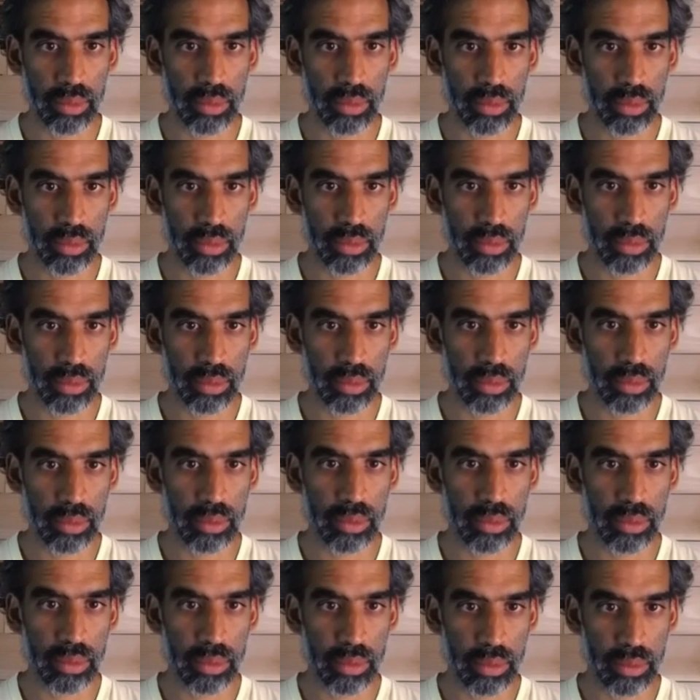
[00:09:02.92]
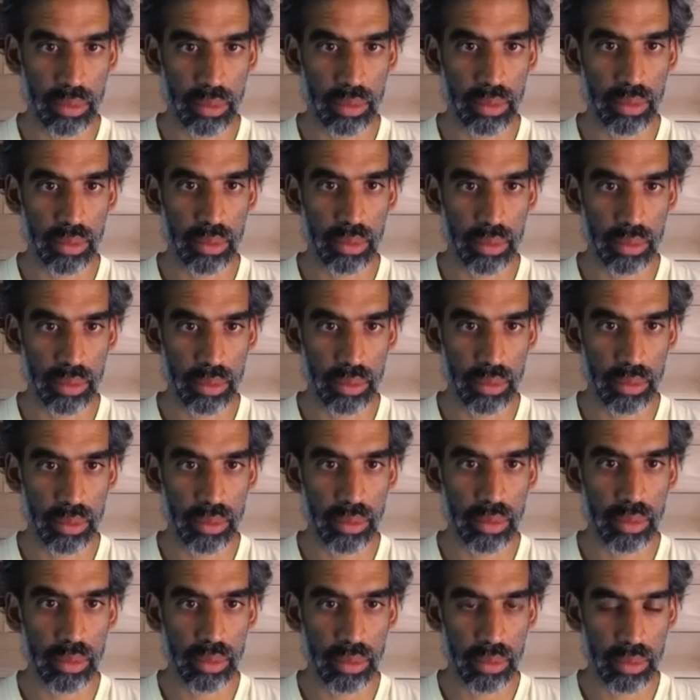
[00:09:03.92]

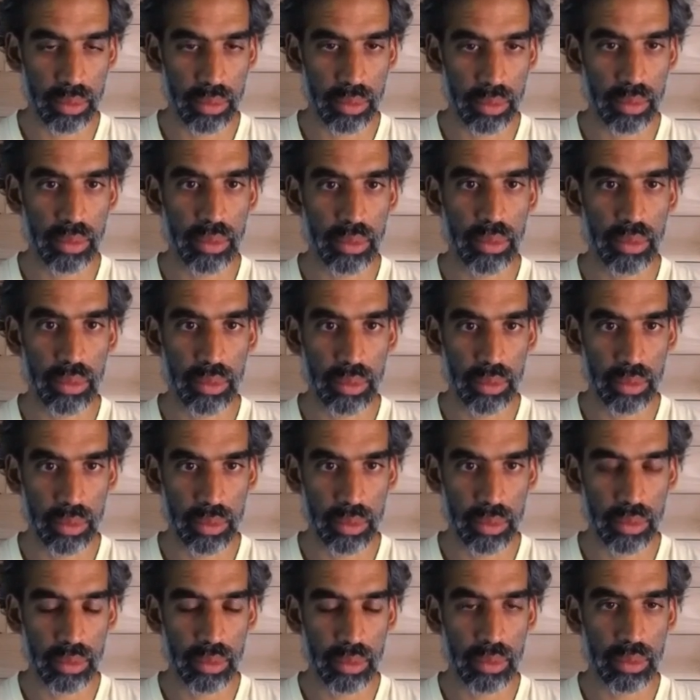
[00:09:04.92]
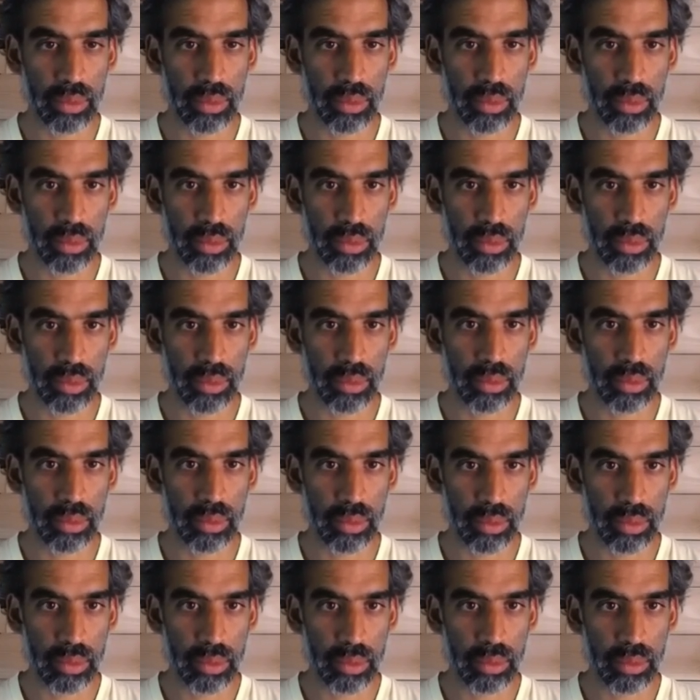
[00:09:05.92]

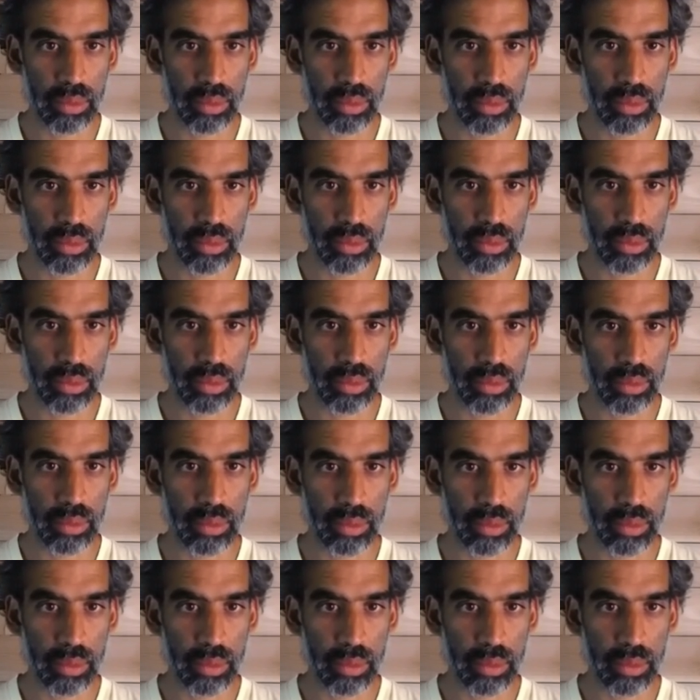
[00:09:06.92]
This person isn't speaking.